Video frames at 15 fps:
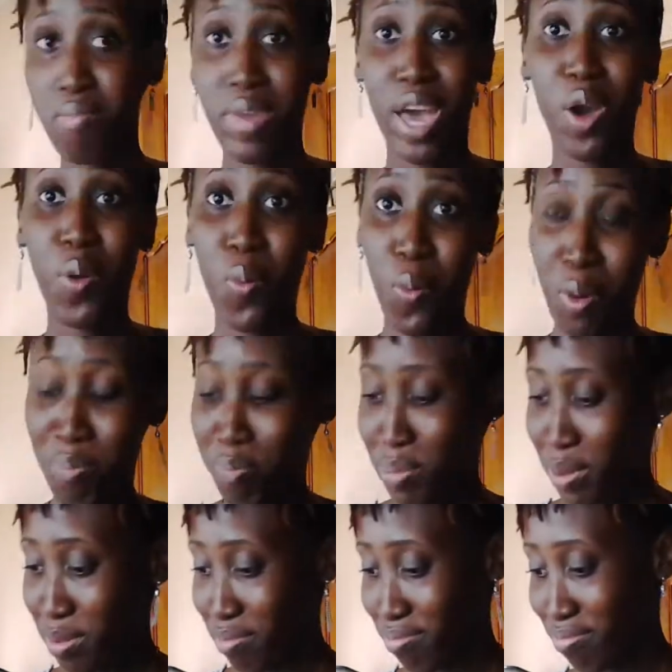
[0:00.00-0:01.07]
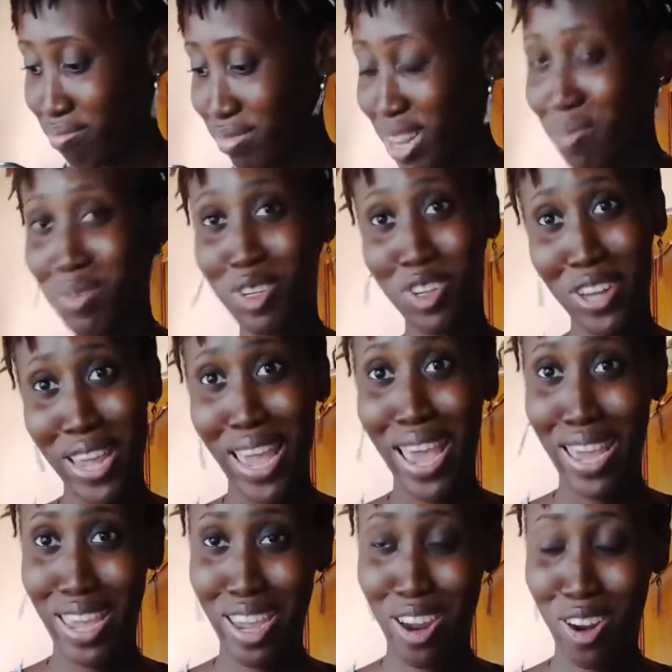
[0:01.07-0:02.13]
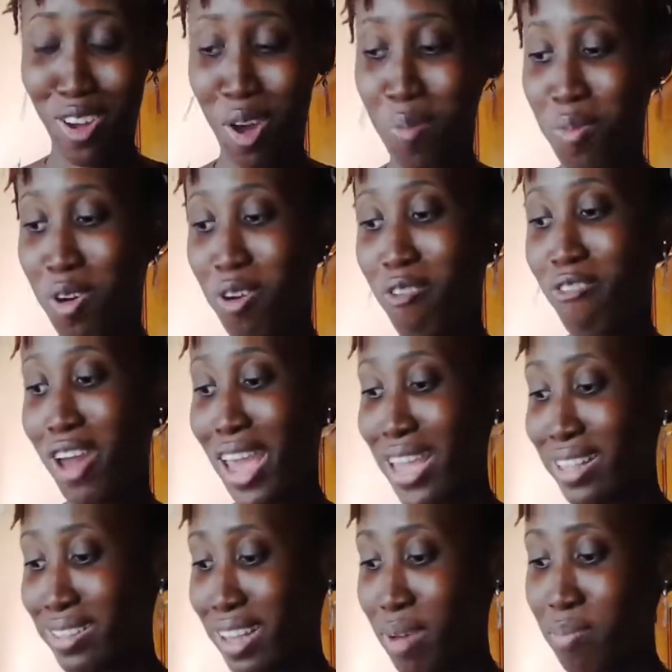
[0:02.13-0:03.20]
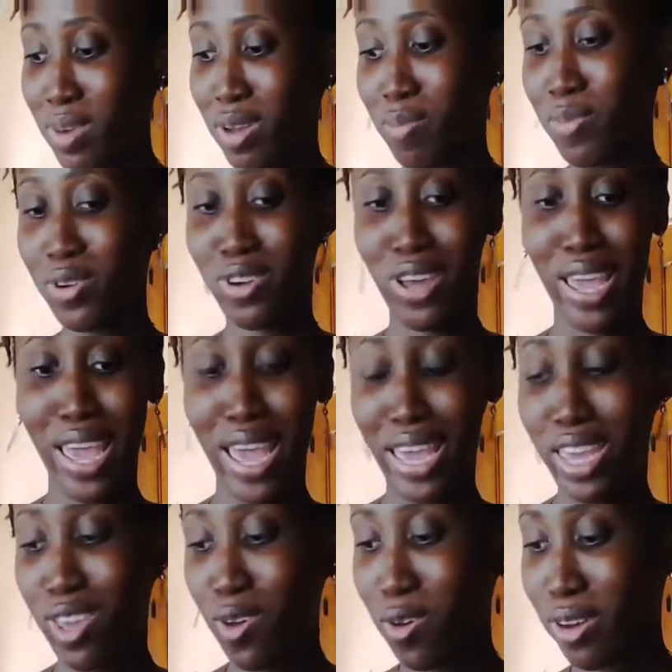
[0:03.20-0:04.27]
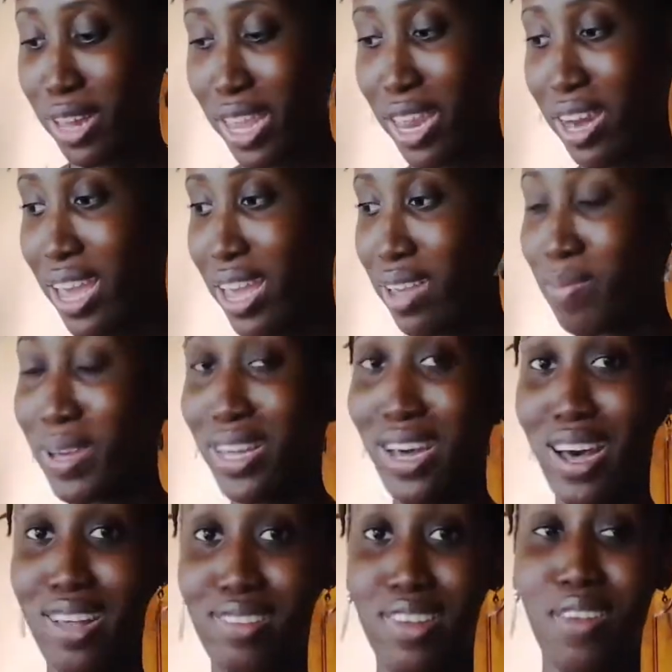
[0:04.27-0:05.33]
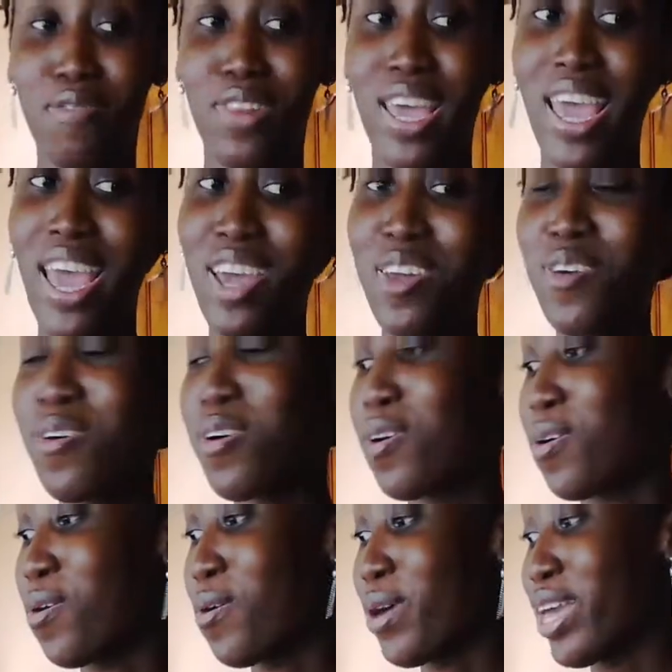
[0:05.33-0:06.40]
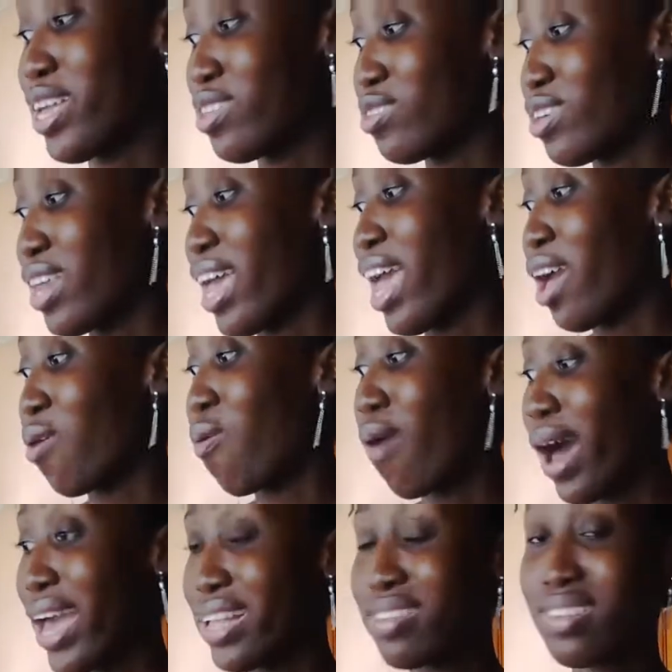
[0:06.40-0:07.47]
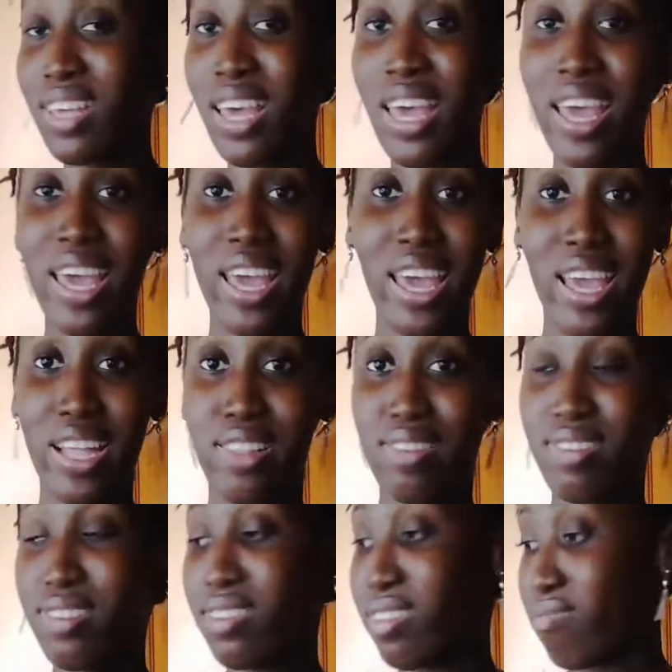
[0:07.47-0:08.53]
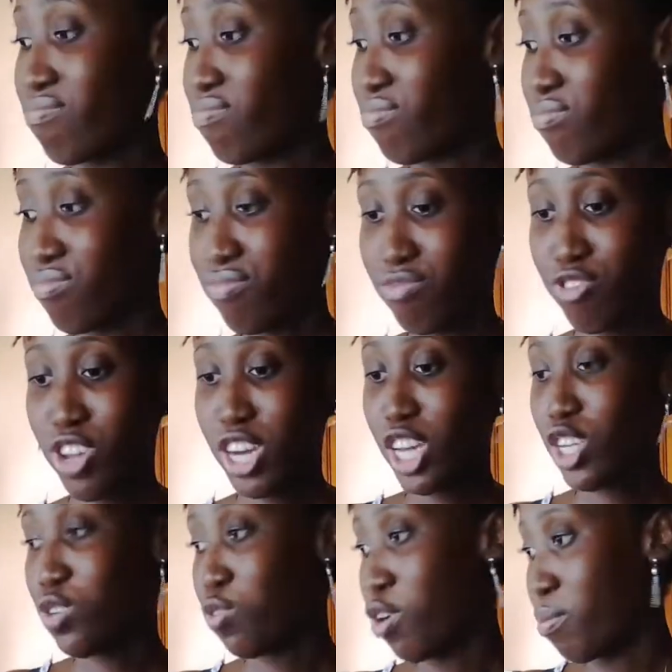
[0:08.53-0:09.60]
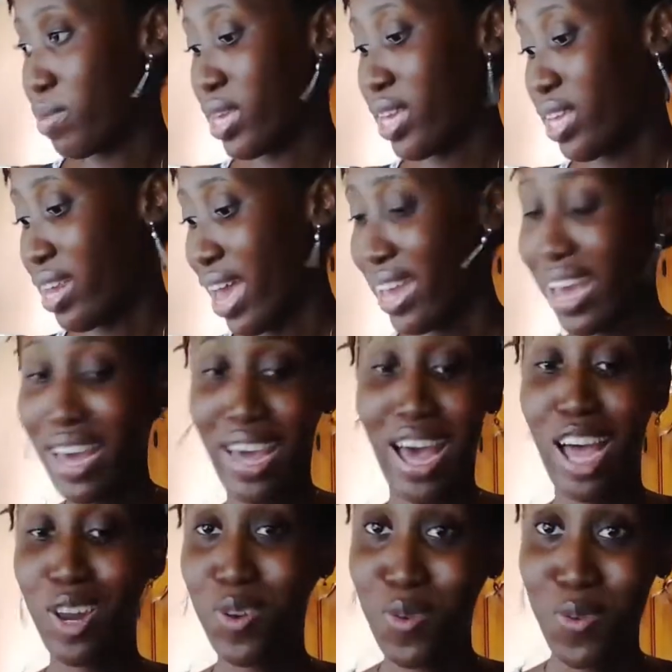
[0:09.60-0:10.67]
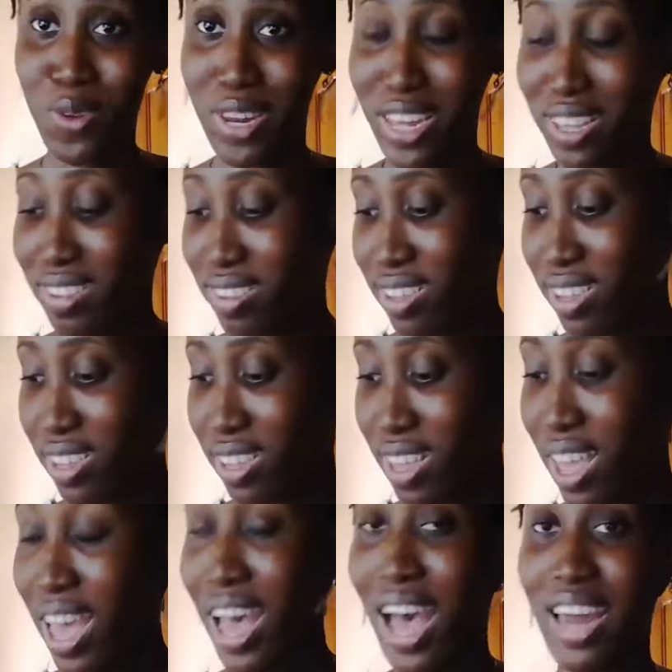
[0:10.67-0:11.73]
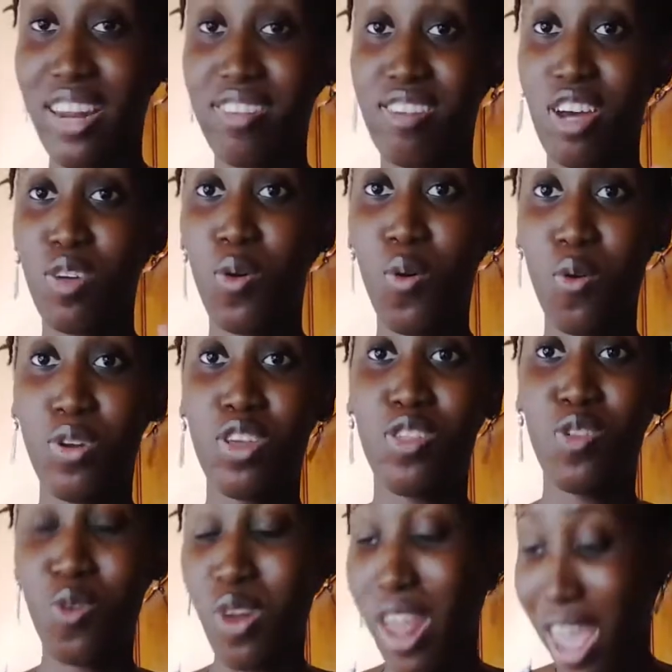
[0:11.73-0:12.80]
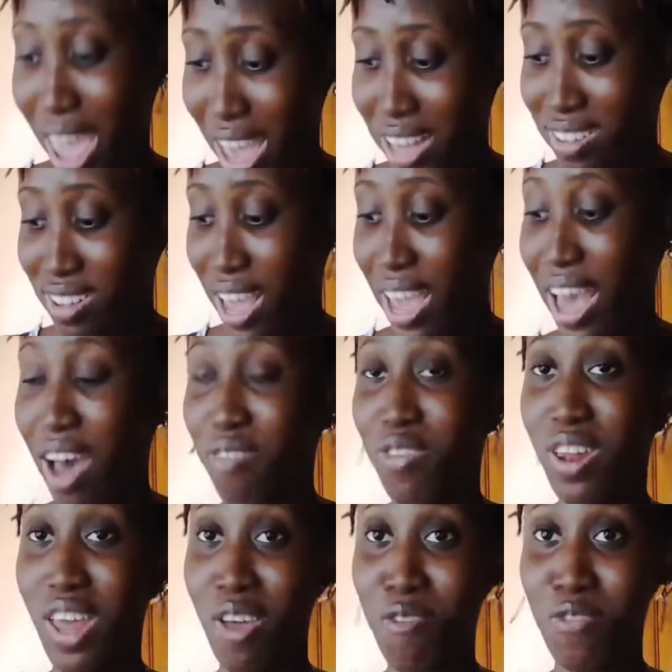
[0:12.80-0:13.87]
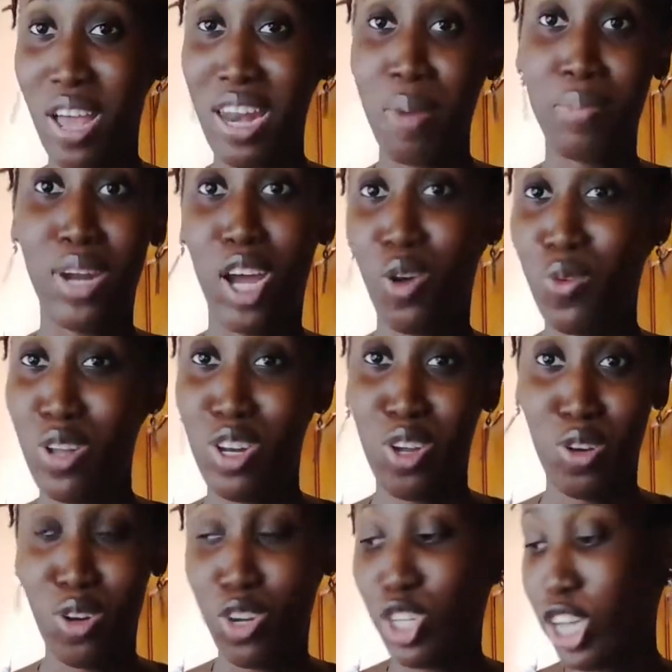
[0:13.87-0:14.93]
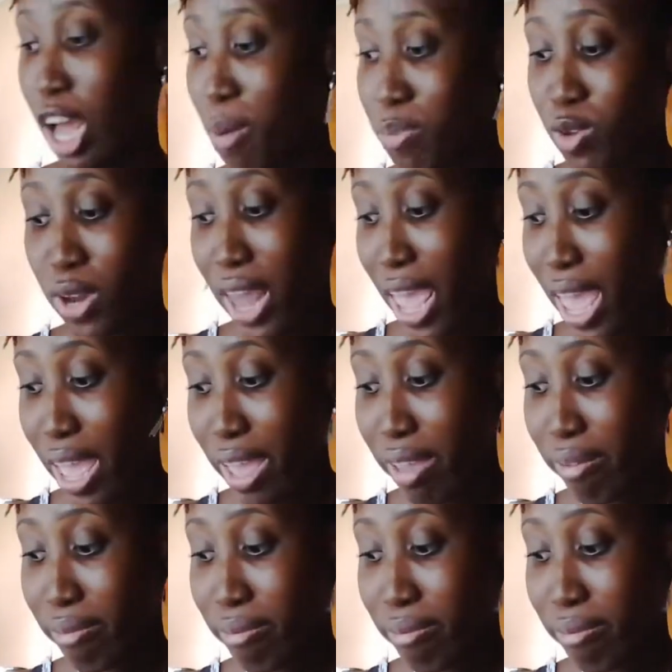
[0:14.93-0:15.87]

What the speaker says: me whoop them 3 egg here come out right. I'm gonna put an egg yolk in it, because if the egg yolk go into the egg whites, it's finished for me. Like, I can't do this, and these are the only 3 eggs I have left, and I'm not going down no shop today.